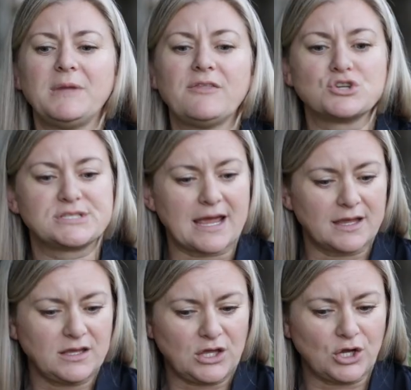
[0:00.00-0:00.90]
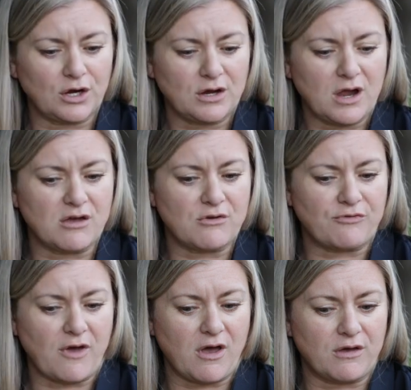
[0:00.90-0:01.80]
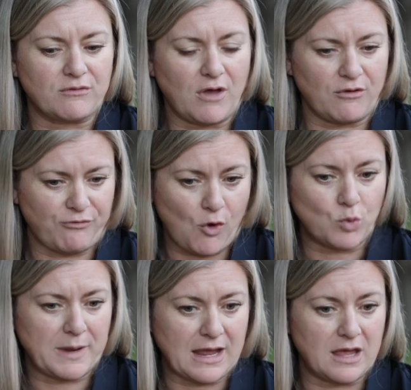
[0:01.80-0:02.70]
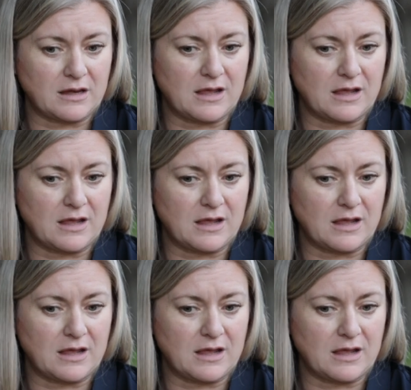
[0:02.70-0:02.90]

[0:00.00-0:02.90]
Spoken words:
in their second year of a phone ban,